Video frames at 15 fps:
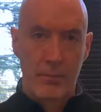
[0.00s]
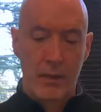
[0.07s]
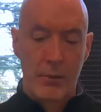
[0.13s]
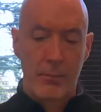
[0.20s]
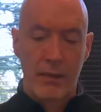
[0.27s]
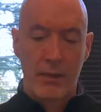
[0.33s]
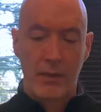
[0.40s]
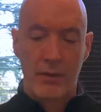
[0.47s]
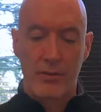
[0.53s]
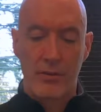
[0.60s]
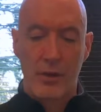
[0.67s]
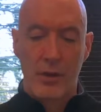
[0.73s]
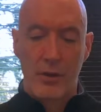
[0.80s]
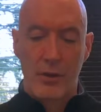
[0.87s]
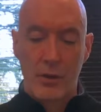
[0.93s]
because
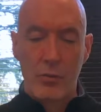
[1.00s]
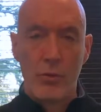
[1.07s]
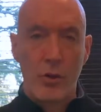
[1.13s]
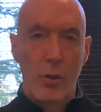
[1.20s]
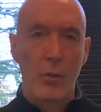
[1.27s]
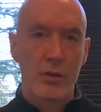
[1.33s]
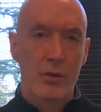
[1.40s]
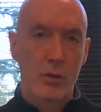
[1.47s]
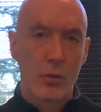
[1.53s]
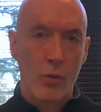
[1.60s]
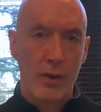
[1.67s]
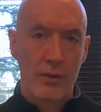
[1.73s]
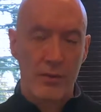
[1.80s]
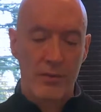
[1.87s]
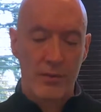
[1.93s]
you know what you're
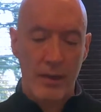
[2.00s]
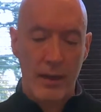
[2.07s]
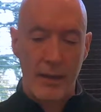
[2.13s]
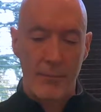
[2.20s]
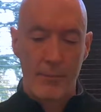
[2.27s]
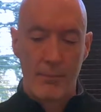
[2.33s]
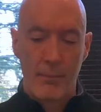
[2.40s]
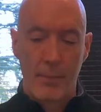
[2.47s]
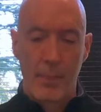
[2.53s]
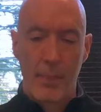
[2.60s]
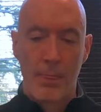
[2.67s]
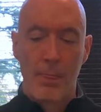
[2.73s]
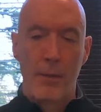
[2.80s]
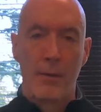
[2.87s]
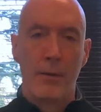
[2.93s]
going to say.
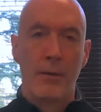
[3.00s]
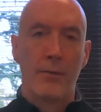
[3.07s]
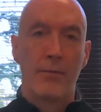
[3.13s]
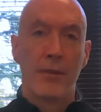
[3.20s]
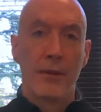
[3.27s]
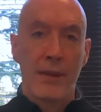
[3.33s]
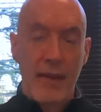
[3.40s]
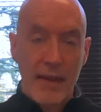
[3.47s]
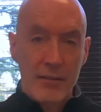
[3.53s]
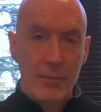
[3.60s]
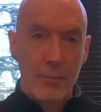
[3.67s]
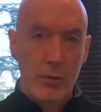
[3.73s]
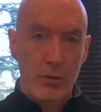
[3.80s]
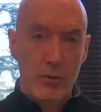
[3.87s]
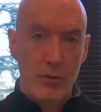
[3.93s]
The next
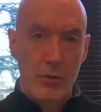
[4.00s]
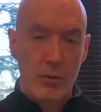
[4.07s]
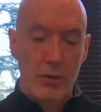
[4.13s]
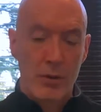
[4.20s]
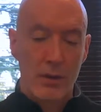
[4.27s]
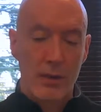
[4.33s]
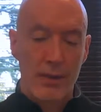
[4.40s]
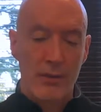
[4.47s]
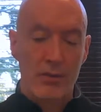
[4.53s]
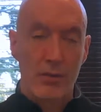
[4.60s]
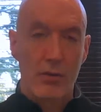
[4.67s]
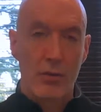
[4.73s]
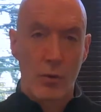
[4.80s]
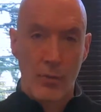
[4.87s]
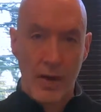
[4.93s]
person you're going to need is a
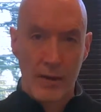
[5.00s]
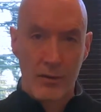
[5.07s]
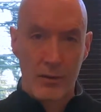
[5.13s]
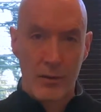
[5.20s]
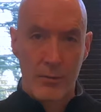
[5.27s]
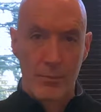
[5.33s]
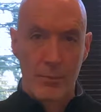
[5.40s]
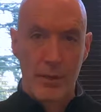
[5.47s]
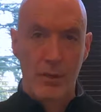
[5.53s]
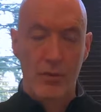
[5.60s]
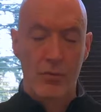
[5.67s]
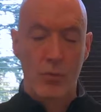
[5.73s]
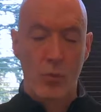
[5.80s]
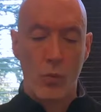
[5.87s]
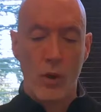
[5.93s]
director,
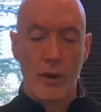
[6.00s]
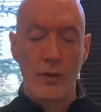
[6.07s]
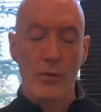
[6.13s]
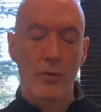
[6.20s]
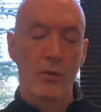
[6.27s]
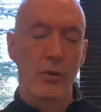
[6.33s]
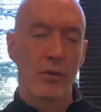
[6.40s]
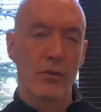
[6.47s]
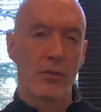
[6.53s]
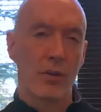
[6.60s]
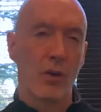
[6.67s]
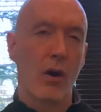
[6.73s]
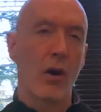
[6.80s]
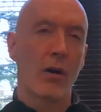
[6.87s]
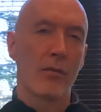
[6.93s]
because what you'll notice in
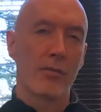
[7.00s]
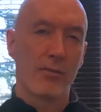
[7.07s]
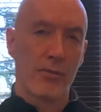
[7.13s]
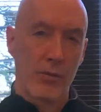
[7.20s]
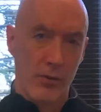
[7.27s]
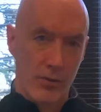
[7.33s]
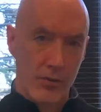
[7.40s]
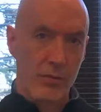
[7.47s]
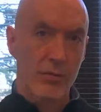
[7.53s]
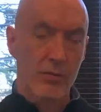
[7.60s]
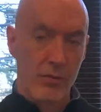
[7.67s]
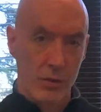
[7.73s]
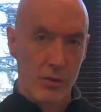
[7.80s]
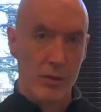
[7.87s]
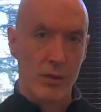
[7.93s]
our first
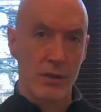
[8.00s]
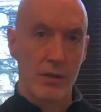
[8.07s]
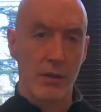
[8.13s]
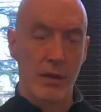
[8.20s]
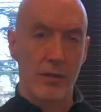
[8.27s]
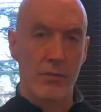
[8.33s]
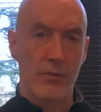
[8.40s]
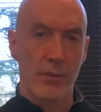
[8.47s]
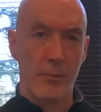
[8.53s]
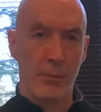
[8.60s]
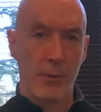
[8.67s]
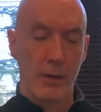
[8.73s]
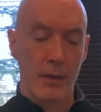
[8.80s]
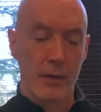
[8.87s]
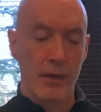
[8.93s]
version of the
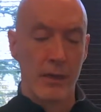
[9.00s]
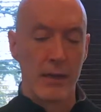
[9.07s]
book